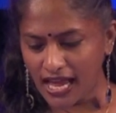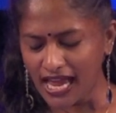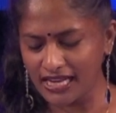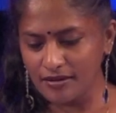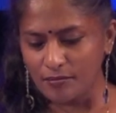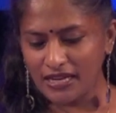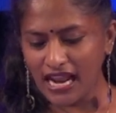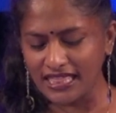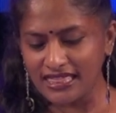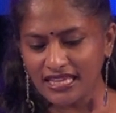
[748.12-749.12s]
and but
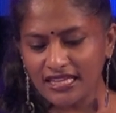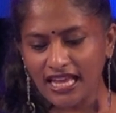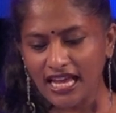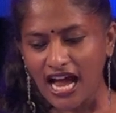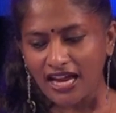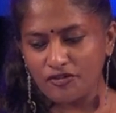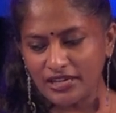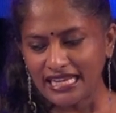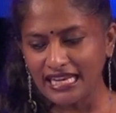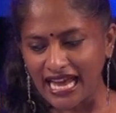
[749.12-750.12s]
I think like I
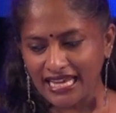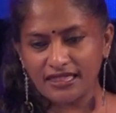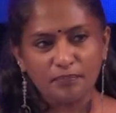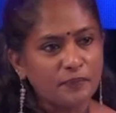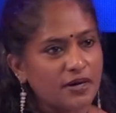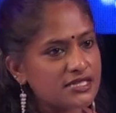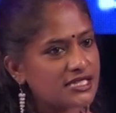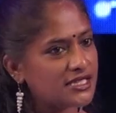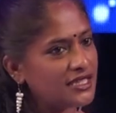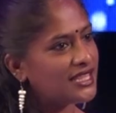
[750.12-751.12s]
really like the
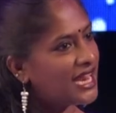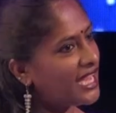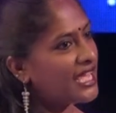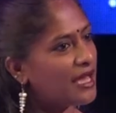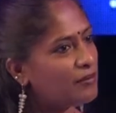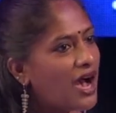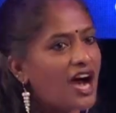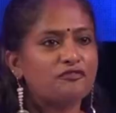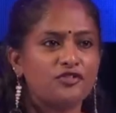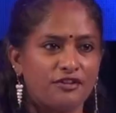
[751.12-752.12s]
person that I am
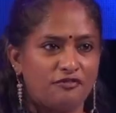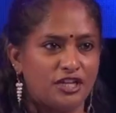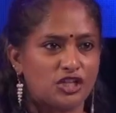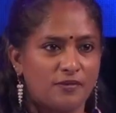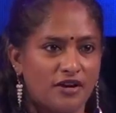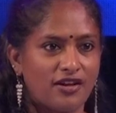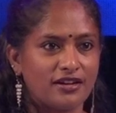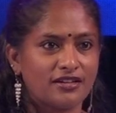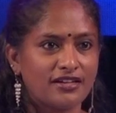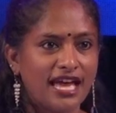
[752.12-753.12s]
after I finish my run.
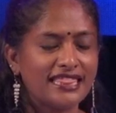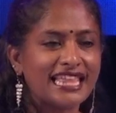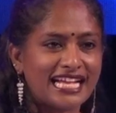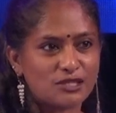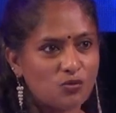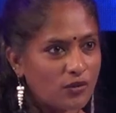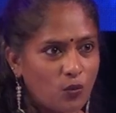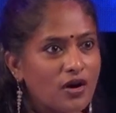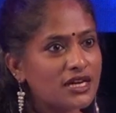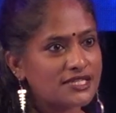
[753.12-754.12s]
And that's what
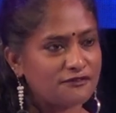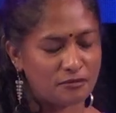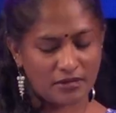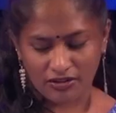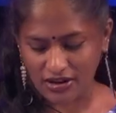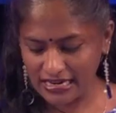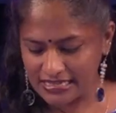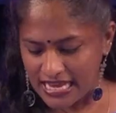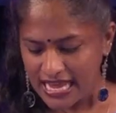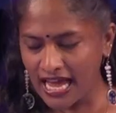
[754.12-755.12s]
works for me, right?
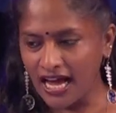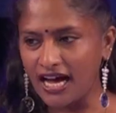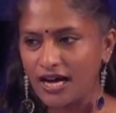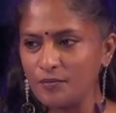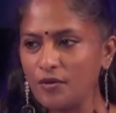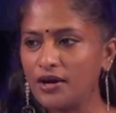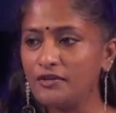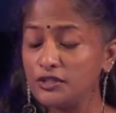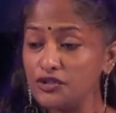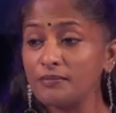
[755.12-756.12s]
Um,
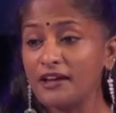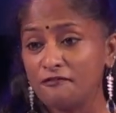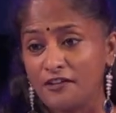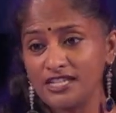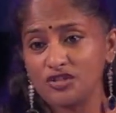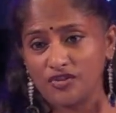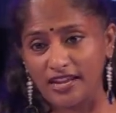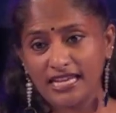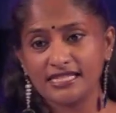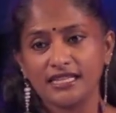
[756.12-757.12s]
during my first
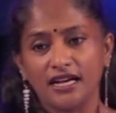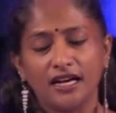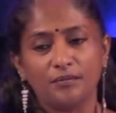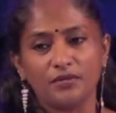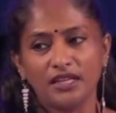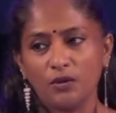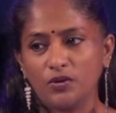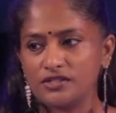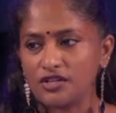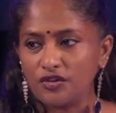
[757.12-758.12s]
race, um, it
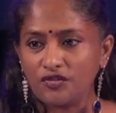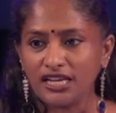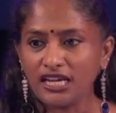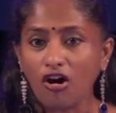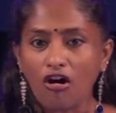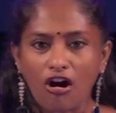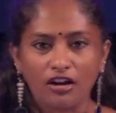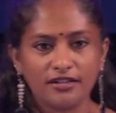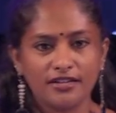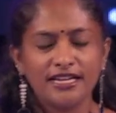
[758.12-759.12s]
was a really
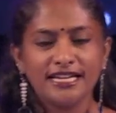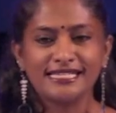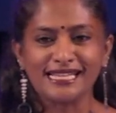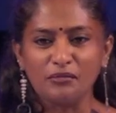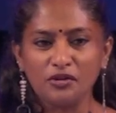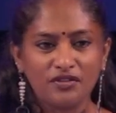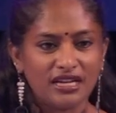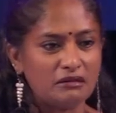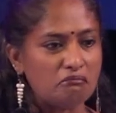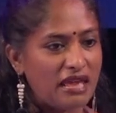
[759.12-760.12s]
hot, summer
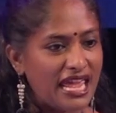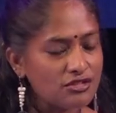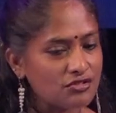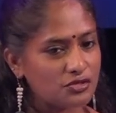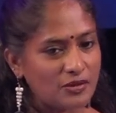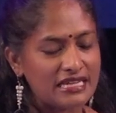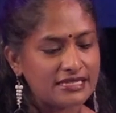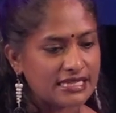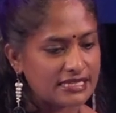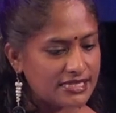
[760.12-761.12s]
in May to
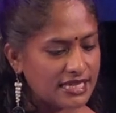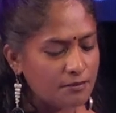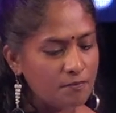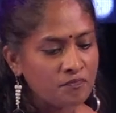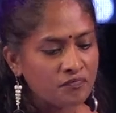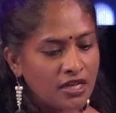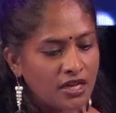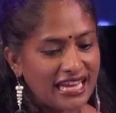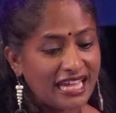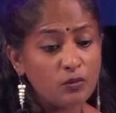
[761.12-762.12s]
2016.
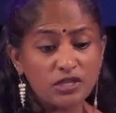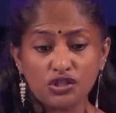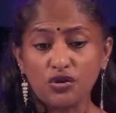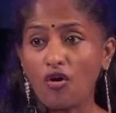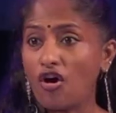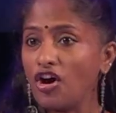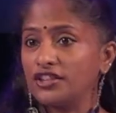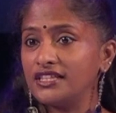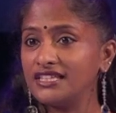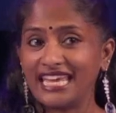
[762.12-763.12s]
Like it was so hot
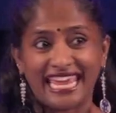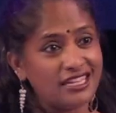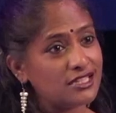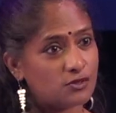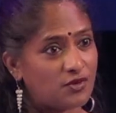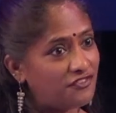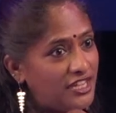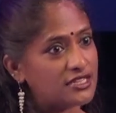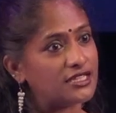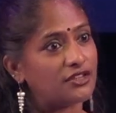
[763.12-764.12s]
that the Kenyans were
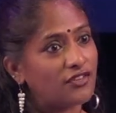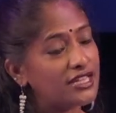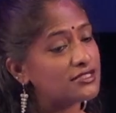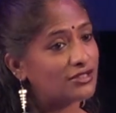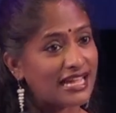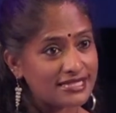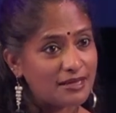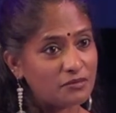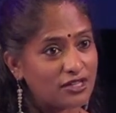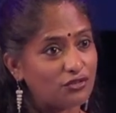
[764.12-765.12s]
fainting, right? So that's
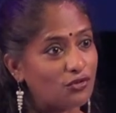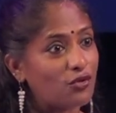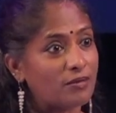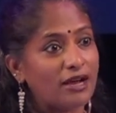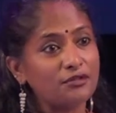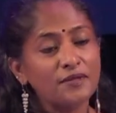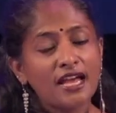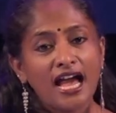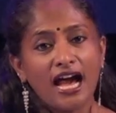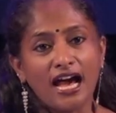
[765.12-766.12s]
something to talk about.
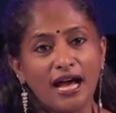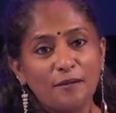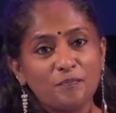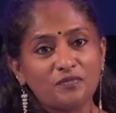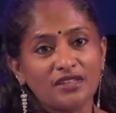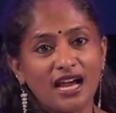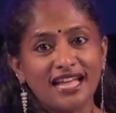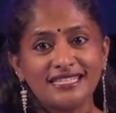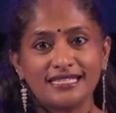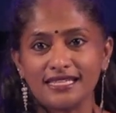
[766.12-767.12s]
Um, at
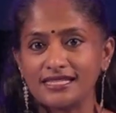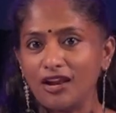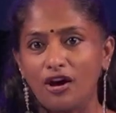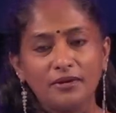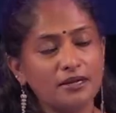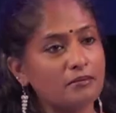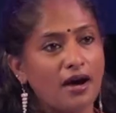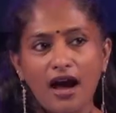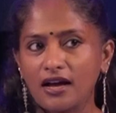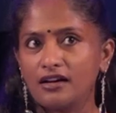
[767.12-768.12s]
the six kilometer
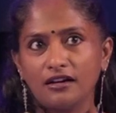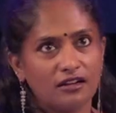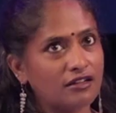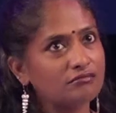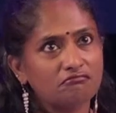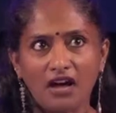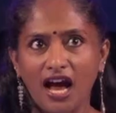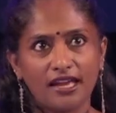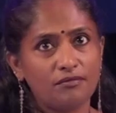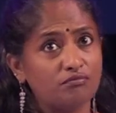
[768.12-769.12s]
mark,
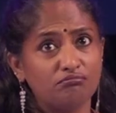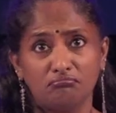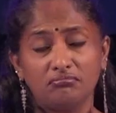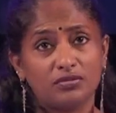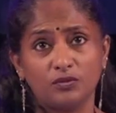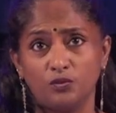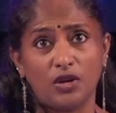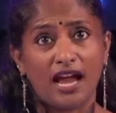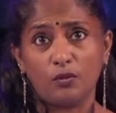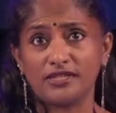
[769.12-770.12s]
I,
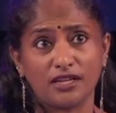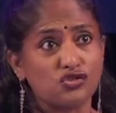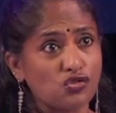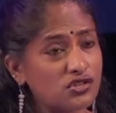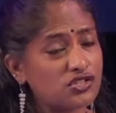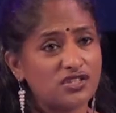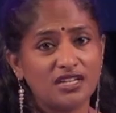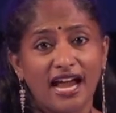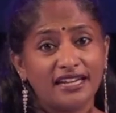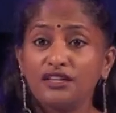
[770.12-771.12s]
I was exhausted.
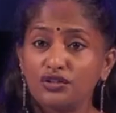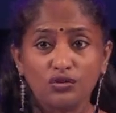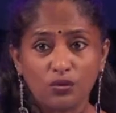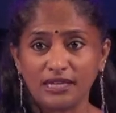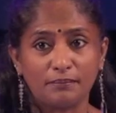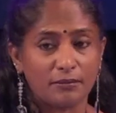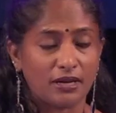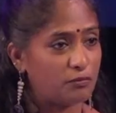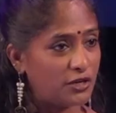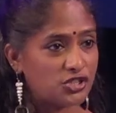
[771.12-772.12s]
I didn't know that my
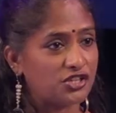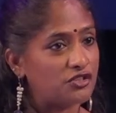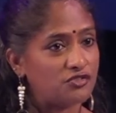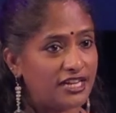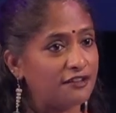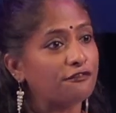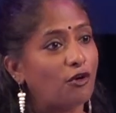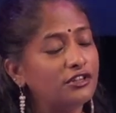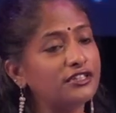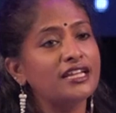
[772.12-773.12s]
blood pressure had really
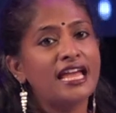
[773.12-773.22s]
fallen.